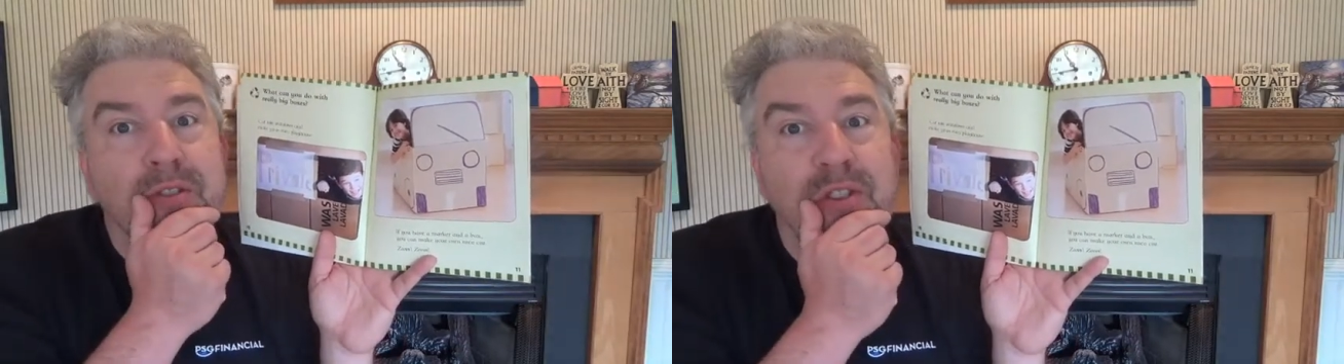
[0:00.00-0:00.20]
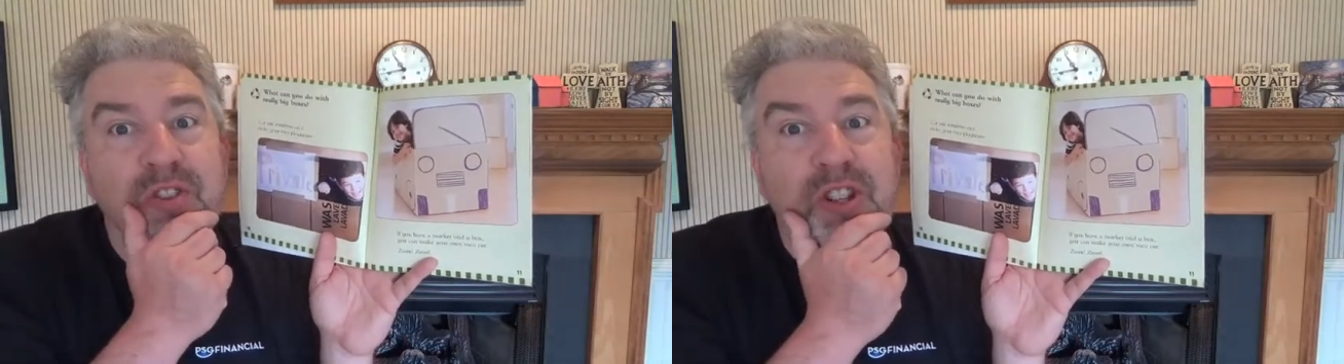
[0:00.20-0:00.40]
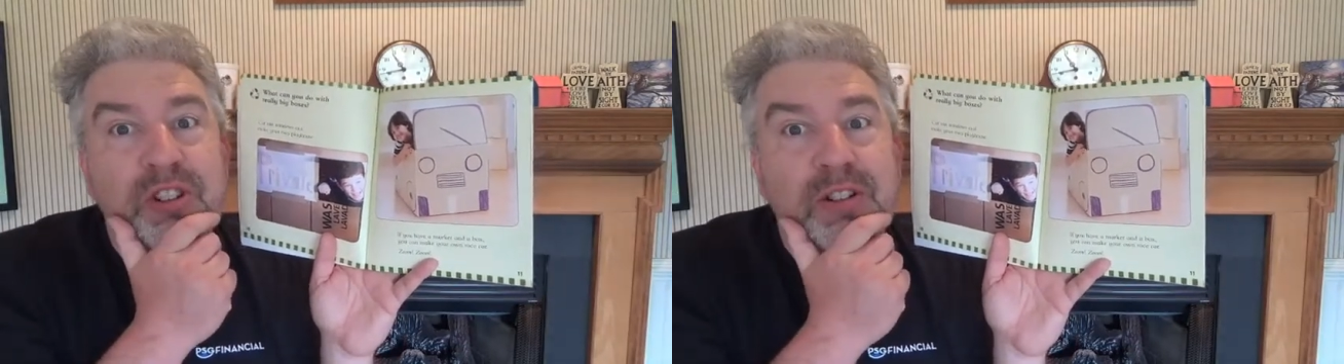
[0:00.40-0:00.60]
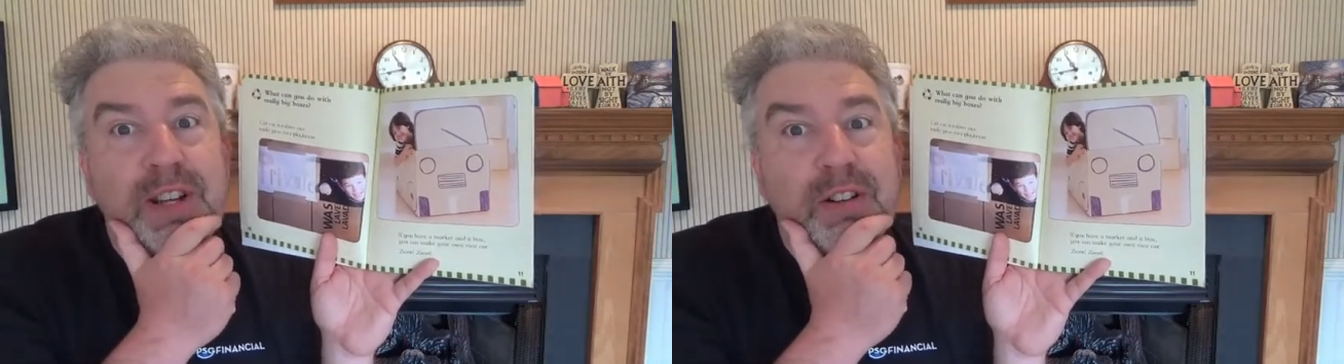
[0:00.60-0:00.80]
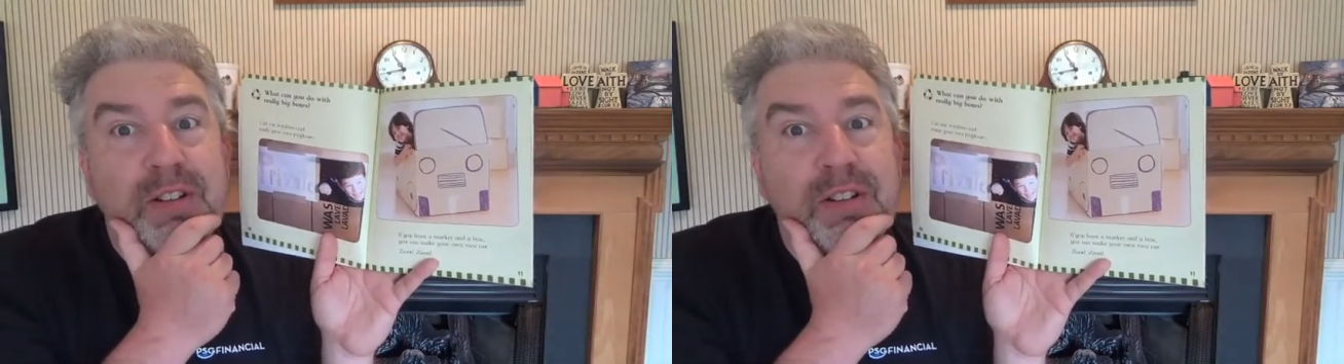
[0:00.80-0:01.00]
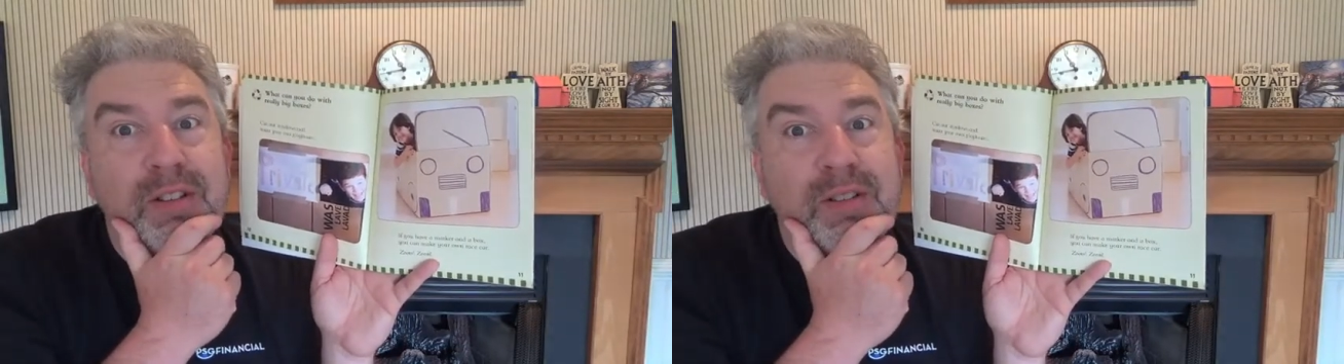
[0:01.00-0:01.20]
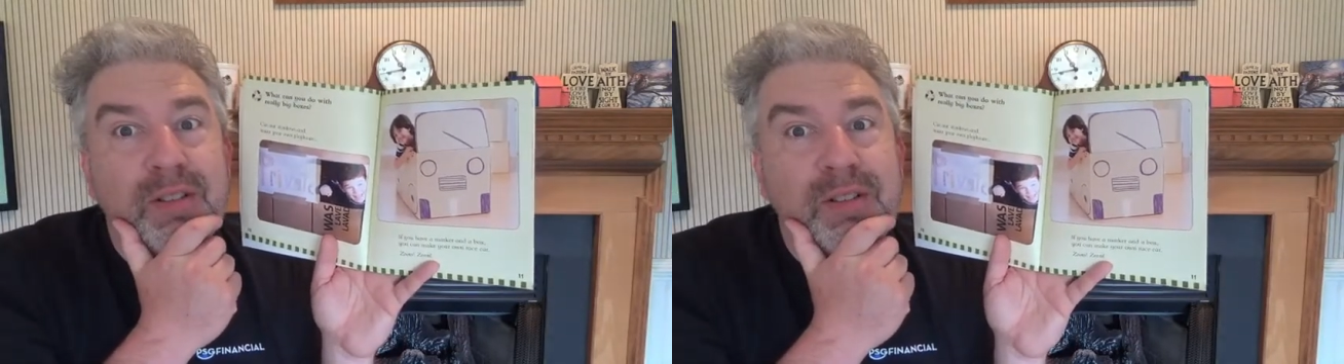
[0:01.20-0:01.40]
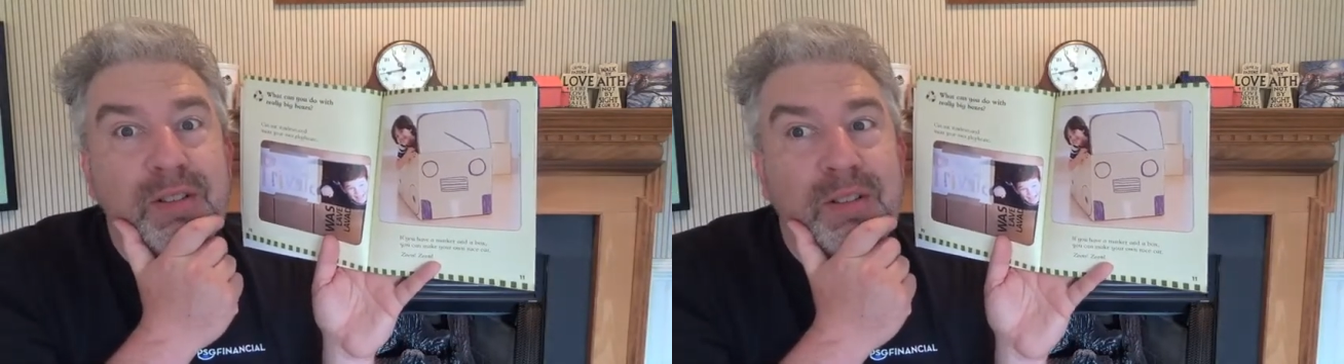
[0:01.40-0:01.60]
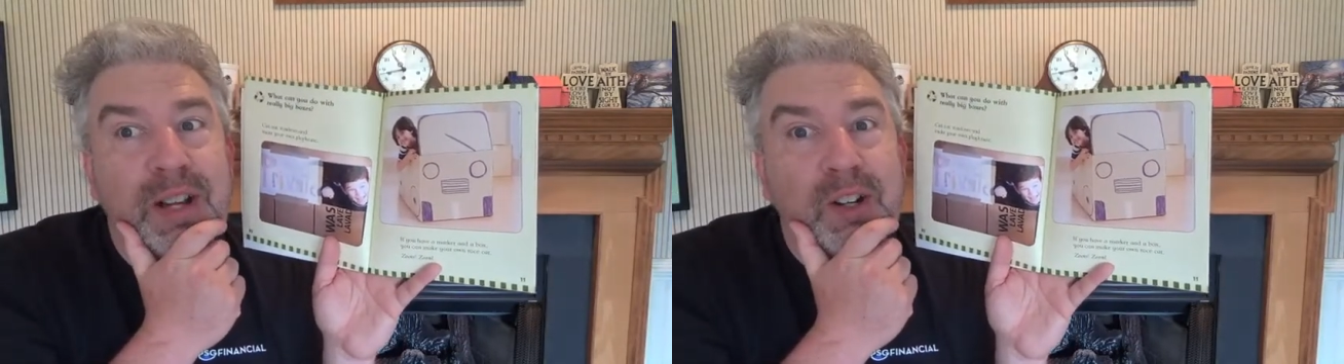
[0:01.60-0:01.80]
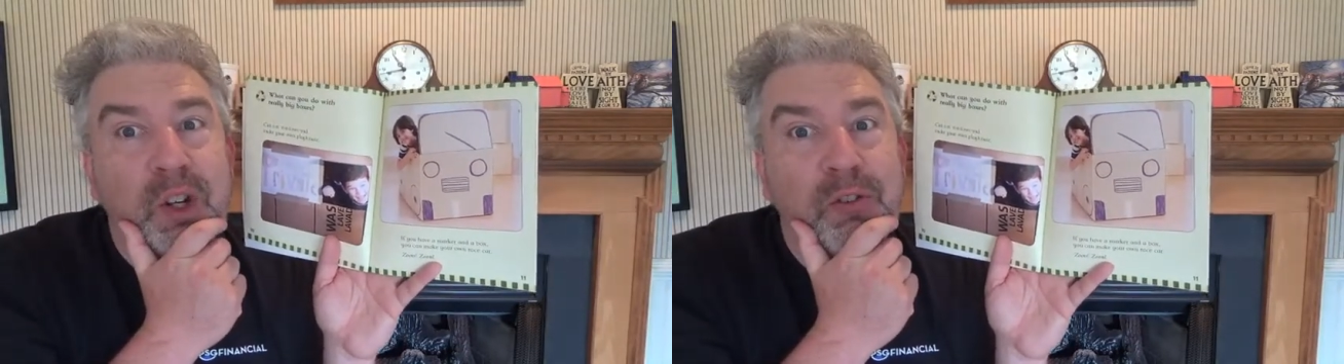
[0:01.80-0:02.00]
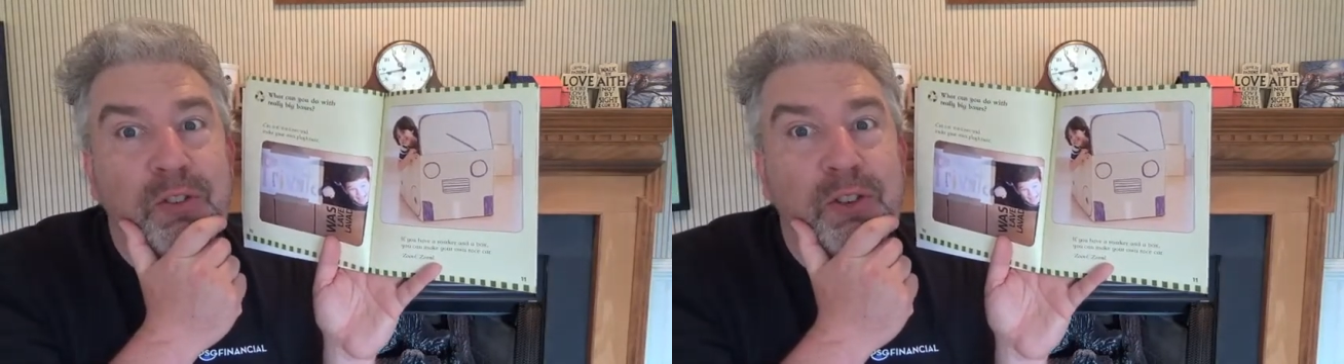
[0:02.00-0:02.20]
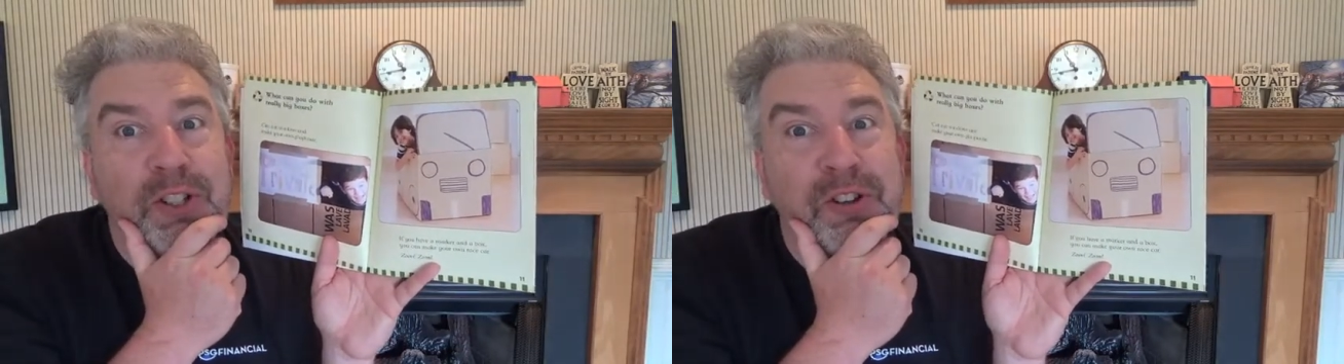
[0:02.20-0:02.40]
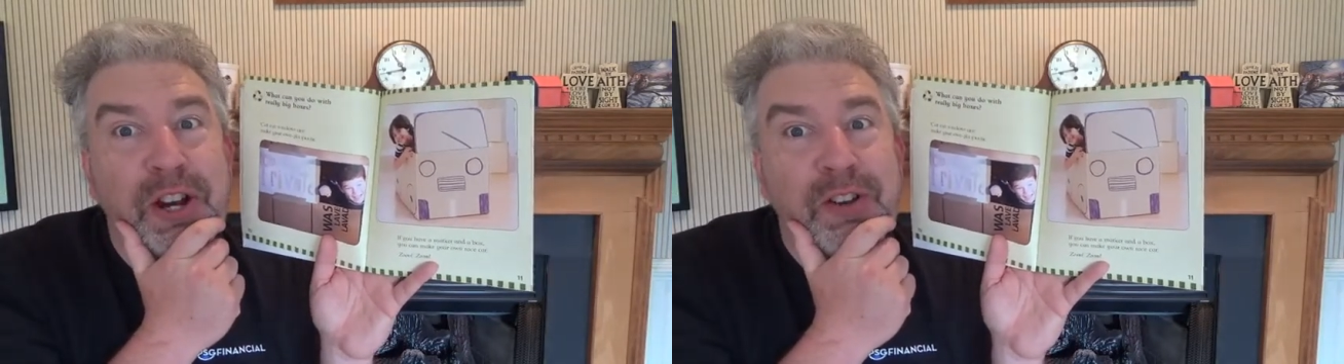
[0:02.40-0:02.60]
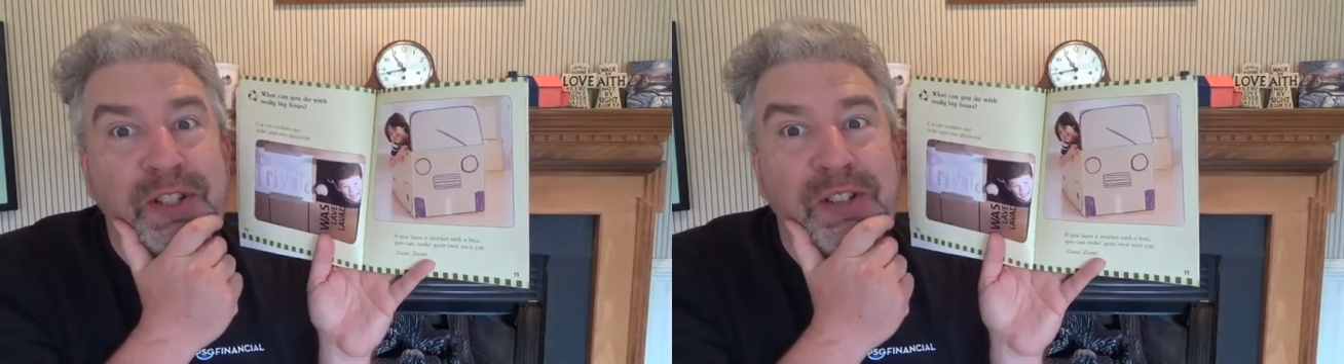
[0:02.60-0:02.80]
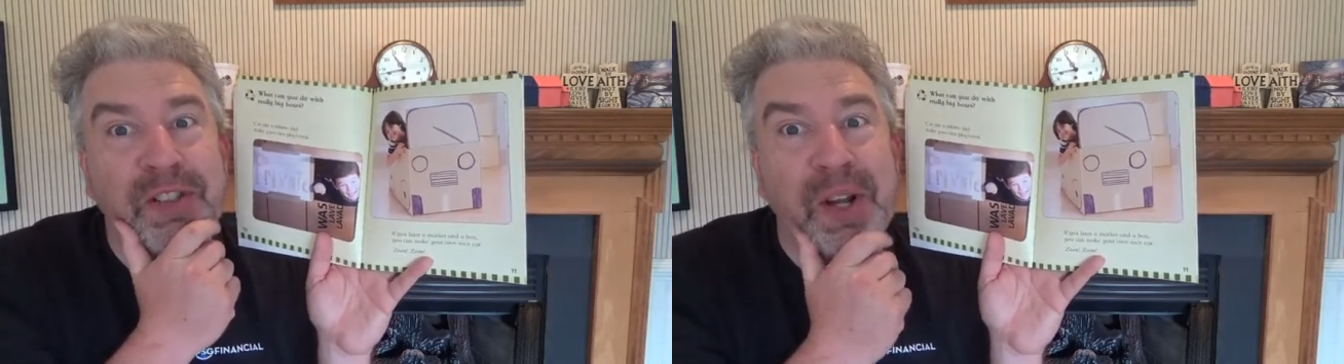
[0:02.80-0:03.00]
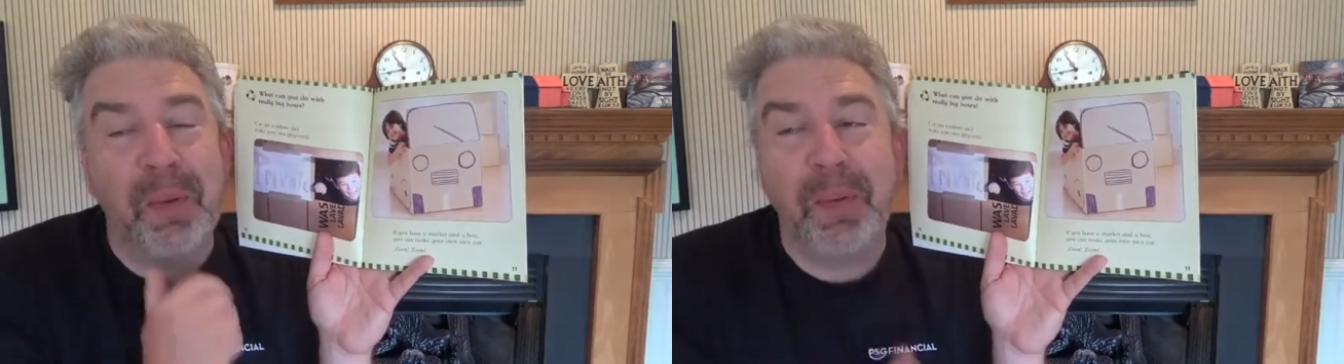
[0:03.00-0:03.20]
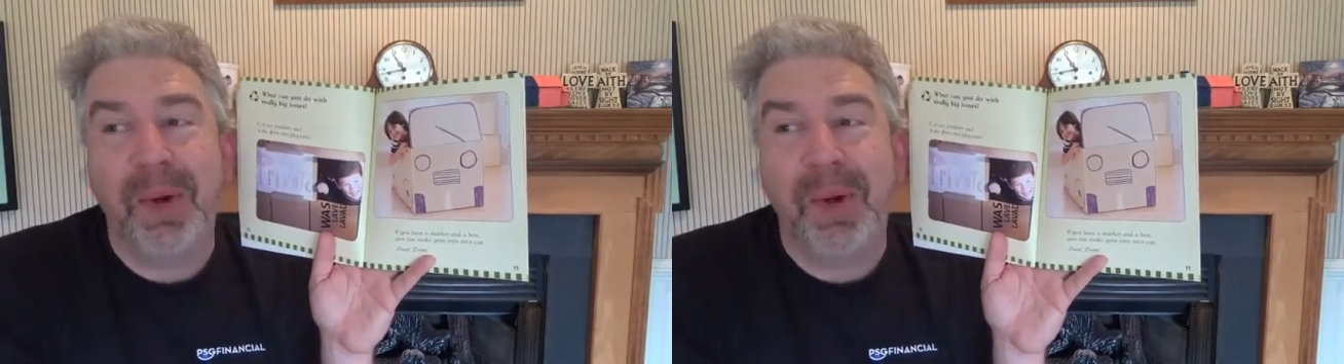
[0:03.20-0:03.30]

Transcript: refrigerator. I don't know if refrigerators even come in